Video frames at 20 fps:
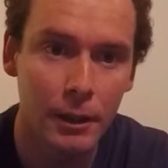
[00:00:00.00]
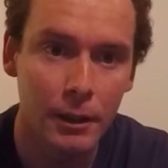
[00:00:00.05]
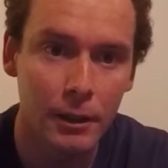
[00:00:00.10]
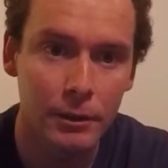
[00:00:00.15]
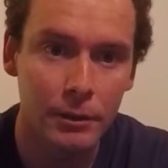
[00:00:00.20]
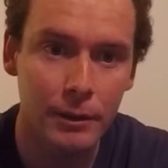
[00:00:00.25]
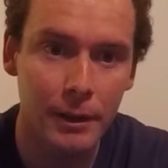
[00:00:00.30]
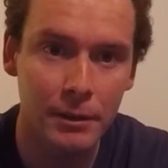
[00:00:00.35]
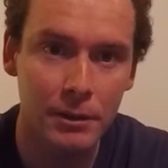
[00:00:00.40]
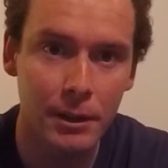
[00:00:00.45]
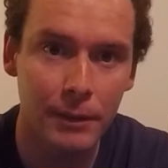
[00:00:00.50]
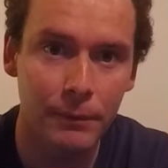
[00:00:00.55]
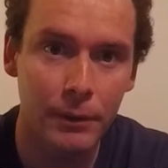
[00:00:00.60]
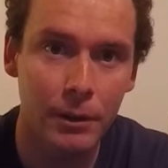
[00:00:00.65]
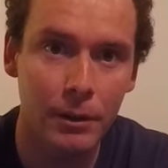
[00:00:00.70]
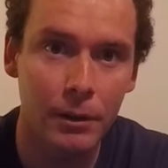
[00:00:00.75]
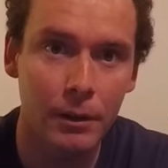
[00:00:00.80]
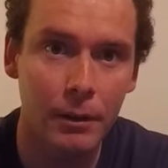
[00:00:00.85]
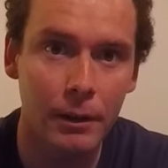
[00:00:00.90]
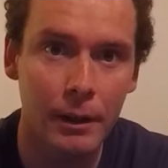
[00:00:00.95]
So that's it for
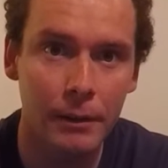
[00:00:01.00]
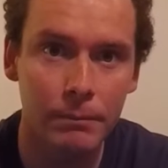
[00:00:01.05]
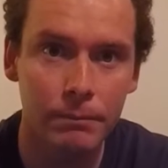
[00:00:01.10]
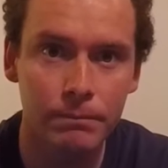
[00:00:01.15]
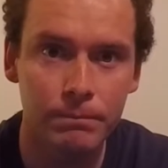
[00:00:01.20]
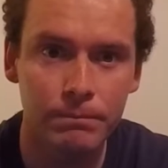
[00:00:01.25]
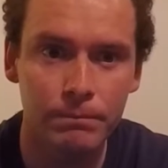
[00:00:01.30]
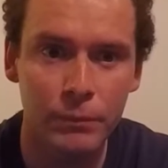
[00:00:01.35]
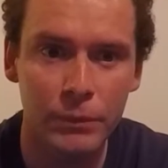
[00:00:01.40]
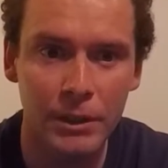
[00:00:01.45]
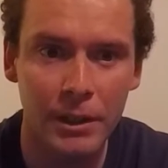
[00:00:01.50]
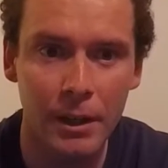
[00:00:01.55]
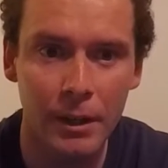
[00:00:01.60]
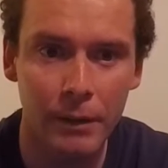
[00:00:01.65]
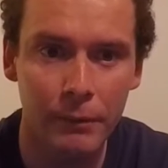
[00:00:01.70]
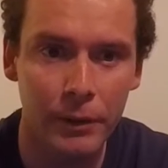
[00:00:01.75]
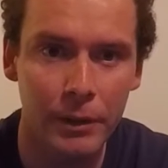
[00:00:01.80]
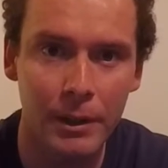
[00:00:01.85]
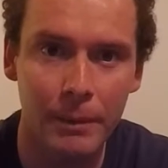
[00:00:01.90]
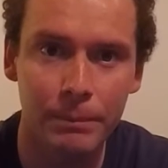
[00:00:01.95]
her. That was kind
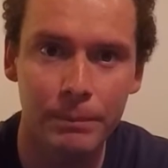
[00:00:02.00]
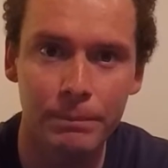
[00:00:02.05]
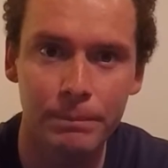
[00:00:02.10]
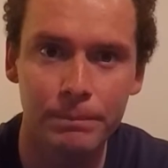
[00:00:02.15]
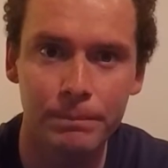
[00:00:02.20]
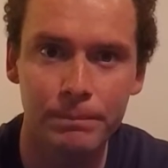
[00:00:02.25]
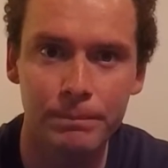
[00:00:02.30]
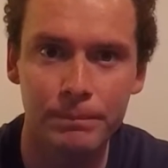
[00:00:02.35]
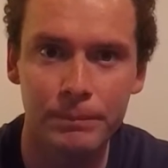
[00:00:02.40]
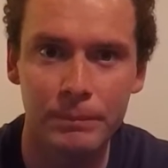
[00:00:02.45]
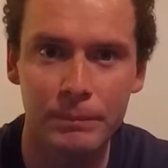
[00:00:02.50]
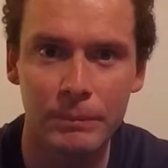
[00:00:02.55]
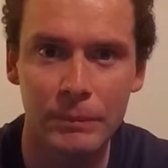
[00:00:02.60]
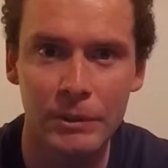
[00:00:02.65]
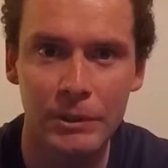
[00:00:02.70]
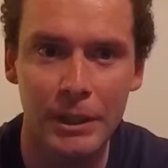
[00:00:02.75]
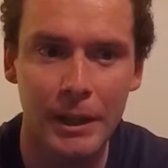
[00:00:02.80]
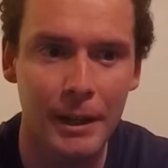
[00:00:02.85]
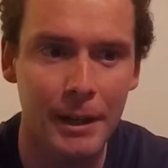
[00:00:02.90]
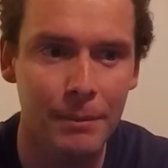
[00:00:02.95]
of an
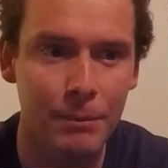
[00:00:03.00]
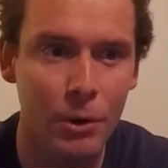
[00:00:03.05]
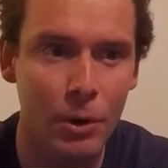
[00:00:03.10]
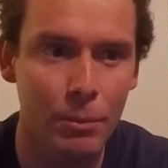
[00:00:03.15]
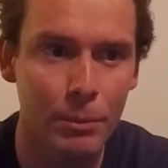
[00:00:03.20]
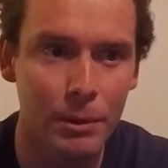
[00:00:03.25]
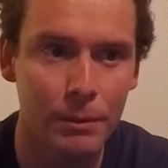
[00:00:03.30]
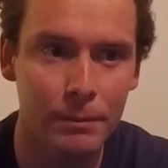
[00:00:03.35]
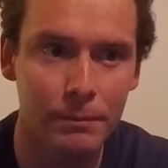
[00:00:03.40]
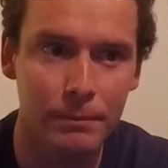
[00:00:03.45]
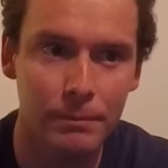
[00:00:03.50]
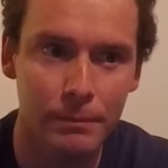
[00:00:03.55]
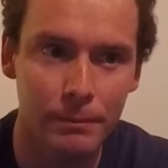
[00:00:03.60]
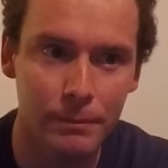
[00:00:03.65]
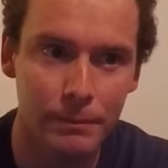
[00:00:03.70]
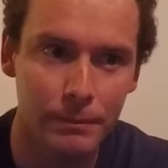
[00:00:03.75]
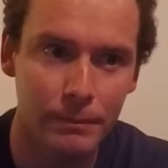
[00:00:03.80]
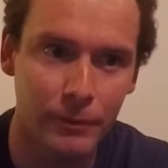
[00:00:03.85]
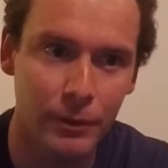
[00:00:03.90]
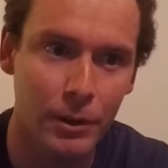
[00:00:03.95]
upsetting moment
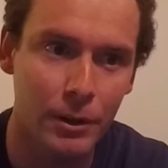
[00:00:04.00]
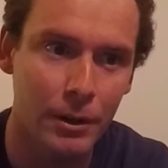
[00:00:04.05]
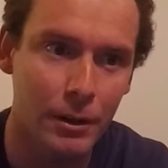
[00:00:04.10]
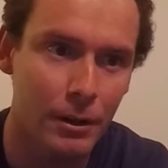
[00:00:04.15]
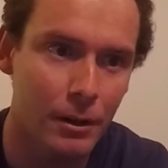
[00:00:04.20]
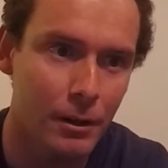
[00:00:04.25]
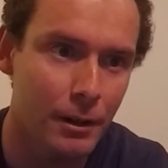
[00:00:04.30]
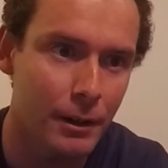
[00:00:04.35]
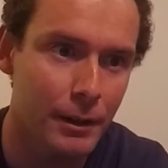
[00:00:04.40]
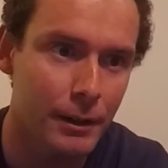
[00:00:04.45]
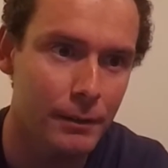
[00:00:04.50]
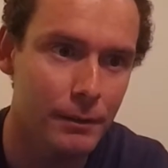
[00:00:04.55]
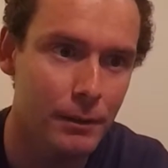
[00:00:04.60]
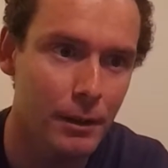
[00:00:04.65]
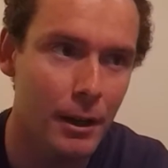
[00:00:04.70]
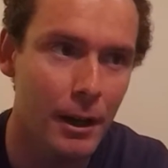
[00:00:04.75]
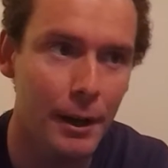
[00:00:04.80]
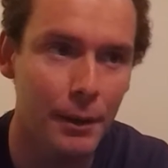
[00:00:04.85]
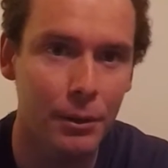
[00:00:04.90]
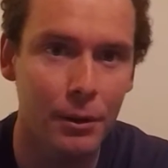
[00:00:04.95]
for her, and
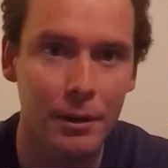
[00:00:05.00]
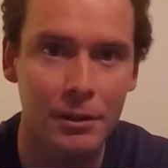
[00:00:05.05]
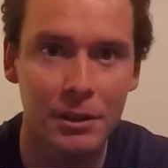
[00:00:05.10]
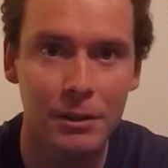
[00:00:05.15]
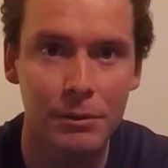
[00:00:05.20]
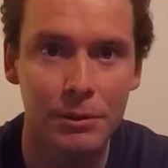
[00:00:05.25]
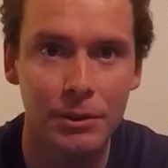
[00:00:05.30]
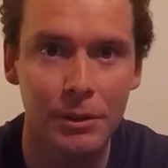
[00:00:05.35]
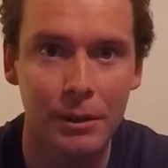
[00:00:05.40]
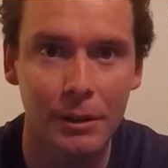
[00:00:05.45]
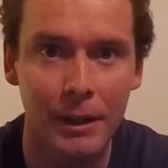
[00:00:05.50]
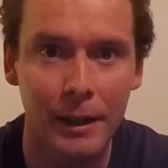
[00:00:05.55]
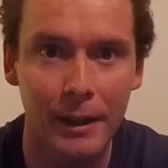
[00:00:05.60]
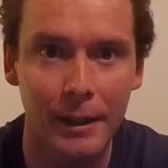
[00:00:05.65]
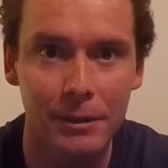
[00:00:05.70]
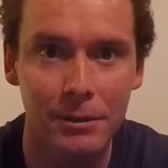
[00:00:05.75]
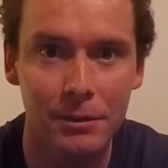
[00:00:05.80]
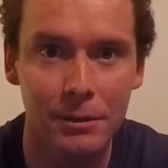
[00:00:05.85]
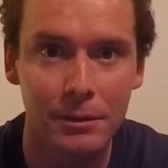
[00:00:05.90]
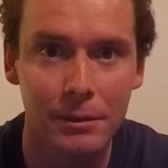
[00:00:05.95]
I thought she was going to
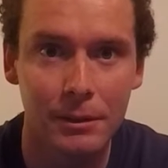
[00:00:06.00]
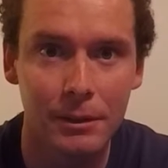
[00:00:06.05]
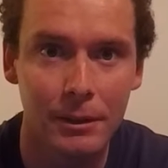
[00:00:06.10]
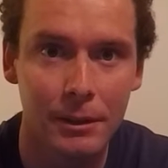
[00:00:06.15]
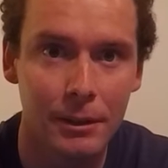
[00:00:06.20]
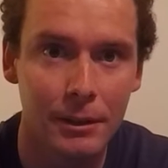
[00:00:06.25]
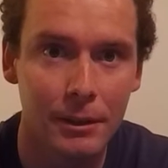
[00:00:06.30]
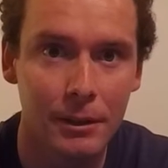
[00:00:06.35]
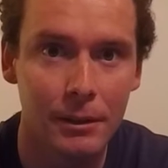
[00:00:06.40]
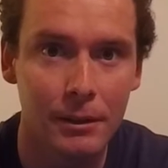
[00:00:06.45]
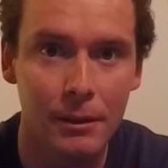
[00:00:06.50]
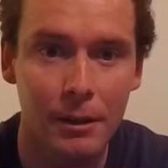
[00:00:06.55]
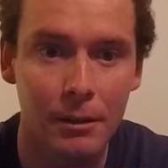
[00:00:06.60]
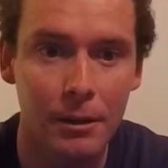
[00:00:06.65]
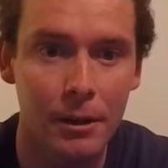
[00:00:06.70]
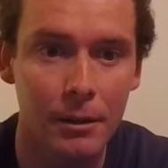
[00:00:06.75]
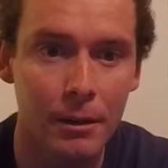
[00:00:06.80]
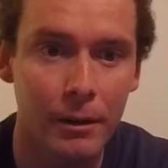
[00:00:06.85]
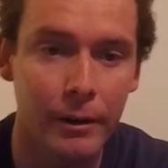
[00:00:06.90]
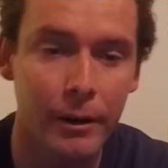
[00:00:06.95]
last a
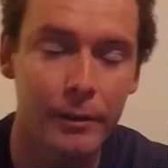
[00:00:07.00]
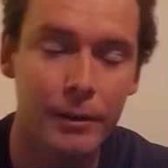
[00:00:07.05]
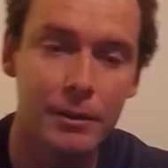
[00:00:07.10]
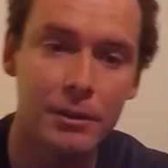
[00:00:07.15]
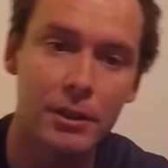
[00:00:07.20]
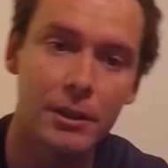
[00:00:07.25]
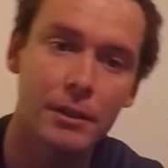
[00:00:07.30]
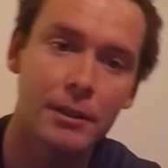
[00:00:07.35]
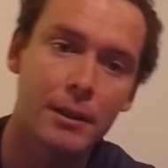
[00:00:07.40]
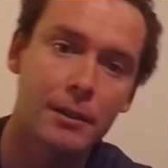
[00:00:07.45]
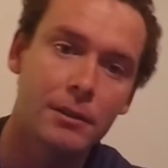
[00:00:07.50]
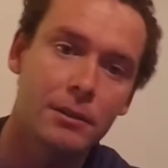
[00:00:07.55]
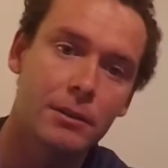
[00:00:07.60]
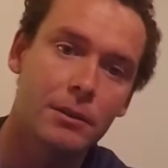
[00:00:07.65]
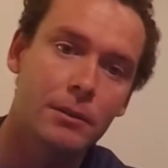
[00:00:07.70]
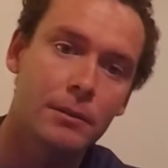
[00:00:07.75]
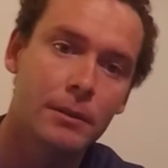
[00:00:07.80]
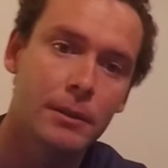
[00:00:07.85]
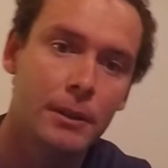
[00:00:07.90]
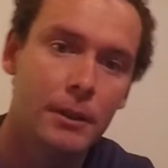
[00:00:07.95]
lot longer than she did,
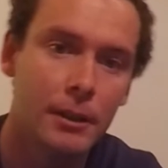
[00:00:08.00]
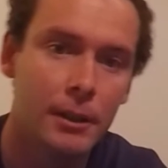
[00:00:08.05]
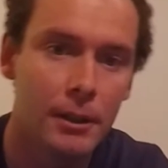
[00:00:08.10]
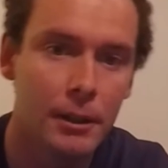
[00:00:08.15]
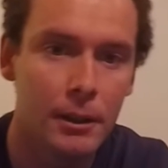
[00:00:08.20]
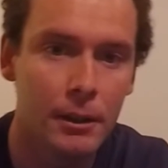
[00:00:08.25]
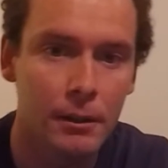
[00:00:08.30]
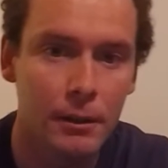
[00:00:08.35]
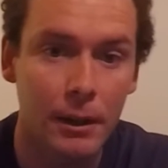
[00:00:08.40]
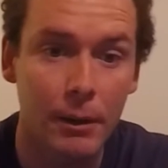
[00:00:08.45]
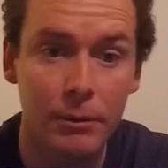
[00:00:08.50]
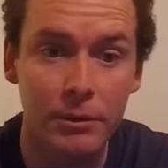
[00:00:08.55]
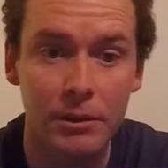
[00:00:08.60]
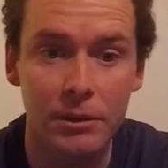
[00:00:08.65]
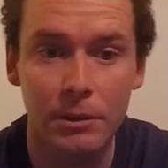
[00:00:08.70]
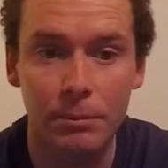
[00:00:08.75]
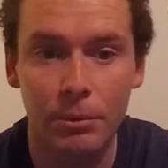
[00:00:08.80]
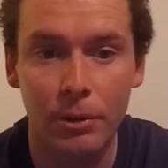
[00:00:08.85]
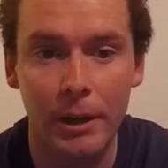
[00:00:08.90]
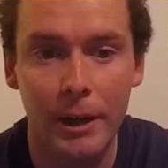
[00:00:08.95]
so that was a
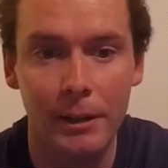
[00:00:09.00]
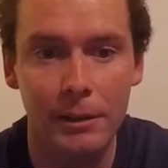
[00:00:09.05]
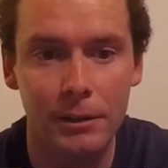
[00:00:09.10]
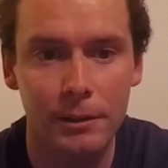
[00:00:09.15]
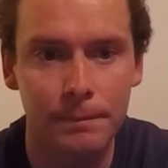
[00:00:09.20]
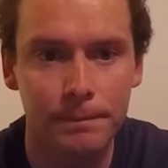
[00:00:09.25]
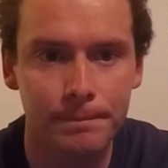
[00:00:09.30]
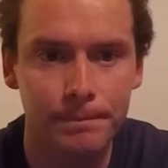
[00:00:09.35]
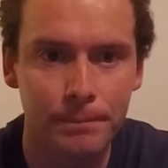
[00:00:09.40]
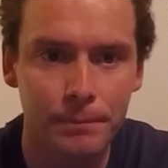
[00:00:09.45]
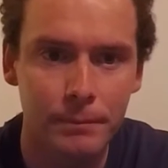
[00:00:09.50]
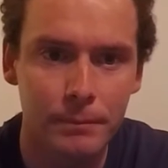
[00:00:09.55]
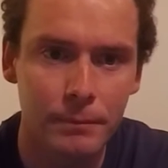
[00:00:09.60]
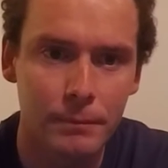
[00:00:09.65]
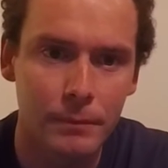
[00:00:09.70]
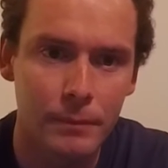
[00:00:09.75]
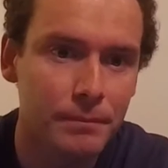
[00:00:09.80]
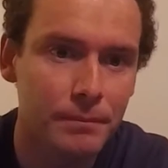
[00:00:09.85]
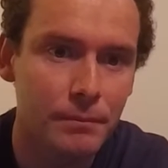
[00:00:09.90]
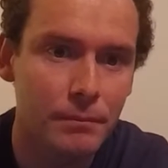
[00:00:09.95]
surprise.
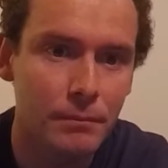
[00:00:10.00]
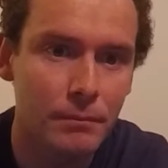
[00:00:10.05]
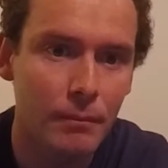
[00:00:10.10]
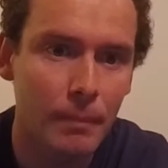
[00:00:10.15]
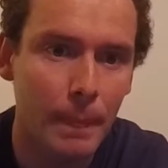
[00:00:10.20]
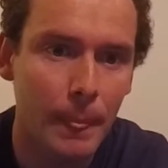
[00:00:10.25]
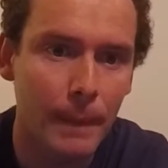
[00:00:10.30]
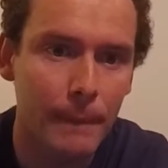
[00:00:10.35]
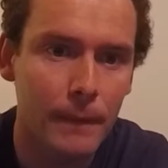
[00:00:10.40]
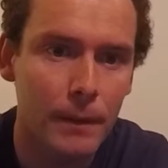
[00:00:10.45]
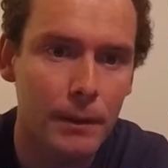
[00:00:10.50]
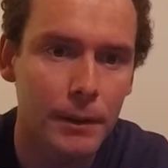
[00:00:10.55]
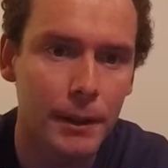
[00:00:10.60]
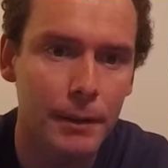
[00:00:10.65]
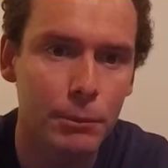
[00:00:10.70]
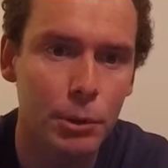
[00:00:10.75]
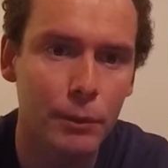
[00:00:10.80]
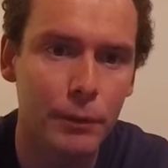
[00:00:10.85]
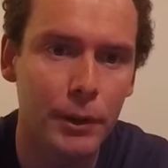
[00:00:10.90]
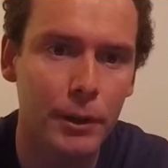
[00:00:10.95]
Okay,
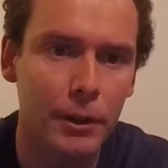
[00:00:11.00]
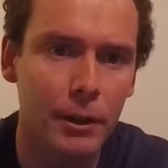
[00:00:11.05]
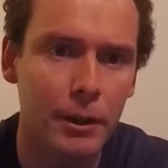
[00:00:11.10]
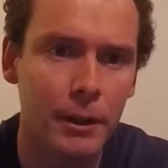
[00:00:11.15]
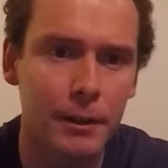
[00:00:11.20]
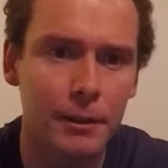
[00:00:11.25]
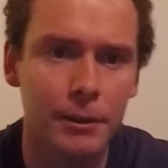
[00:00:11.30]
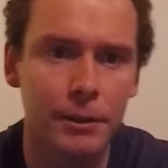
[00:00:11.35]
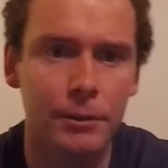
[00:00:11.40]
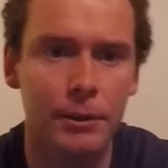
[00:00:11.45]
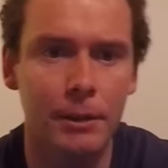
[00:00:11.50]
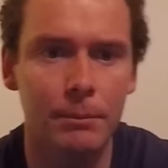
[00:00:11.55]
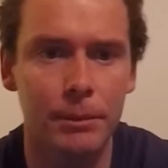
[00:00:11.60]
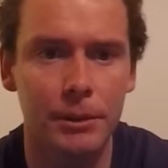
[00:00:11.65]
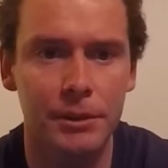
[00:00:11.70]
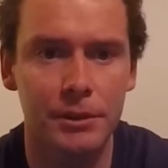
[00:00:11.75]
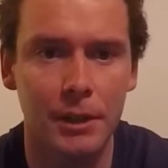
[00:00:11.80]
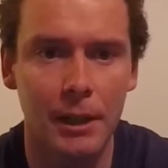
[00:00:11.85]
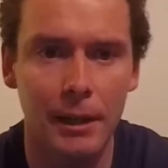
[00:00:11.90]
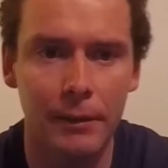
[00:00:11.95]
moving on to number
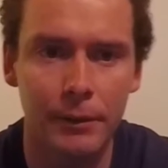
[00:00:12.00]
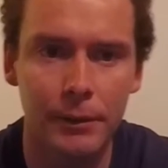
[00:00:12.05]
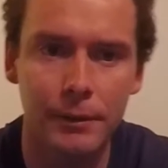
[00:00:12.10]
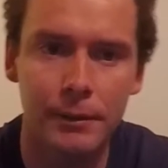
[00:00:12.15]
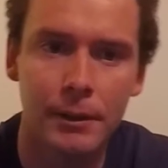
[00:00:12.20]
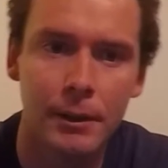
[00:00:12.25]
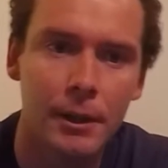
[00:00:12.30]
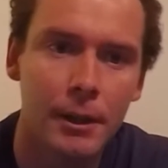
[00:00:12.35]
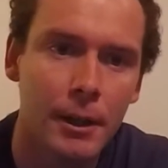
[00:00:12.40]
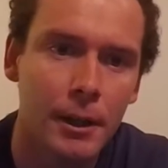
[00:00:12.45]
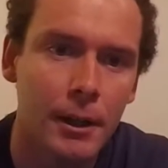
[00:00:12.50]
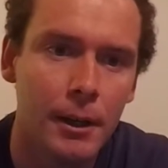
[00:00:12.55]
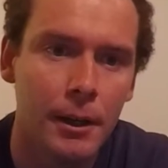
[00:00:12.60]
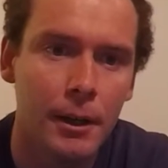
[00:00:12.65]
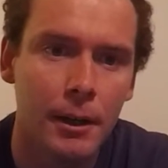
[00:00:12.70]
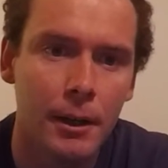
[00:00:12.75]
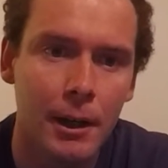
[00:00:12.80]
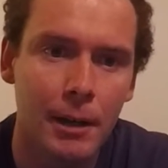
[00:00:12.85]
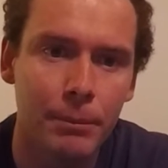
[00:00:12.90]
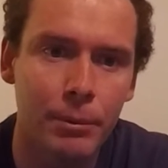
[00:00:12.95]
7.
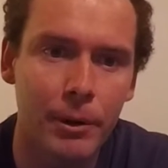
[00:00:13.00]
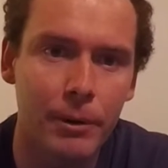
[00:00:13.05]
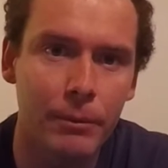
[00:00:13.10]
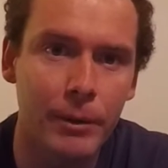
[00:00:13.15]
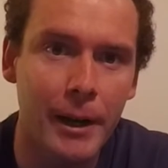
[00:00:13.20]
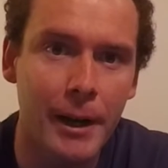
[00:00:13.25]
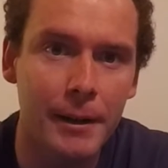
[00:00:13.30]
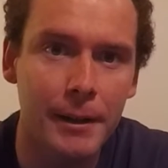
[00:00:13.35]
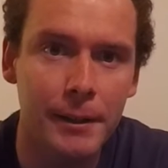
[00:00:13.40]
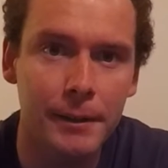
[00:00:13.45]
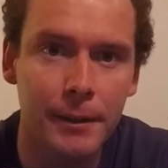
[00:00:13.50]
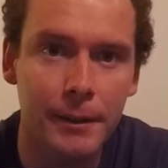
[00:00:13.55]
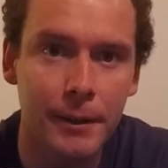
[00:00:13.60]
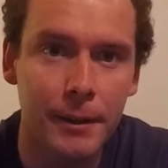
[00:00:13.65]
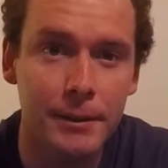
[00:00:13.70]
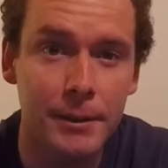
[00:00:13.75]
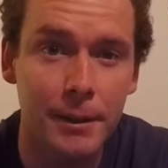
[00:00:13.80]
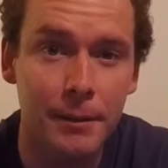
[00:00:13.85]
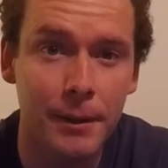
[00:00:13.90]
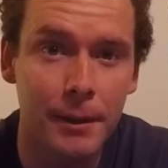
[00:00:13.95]
I'm putting Randy in there
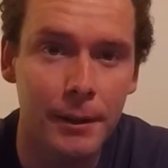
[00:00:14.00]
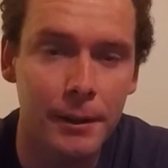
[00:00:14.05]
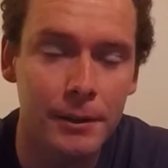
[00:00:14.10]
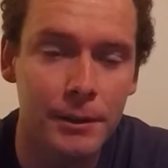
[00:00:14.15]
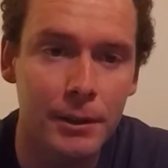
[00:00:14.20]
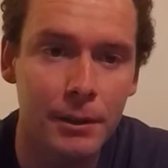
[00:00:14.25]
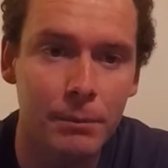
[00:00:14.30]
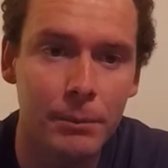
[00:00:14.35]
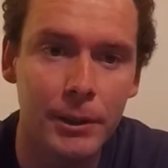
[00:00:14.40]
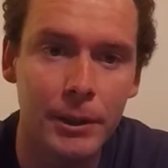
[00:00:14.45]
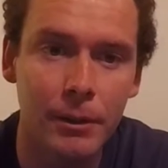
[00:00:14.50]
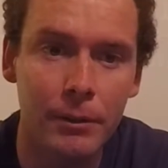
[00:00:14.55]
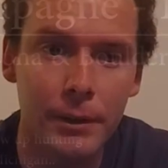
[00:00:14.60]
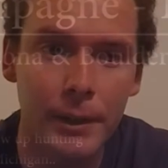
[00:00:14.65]
because I think he's going to be out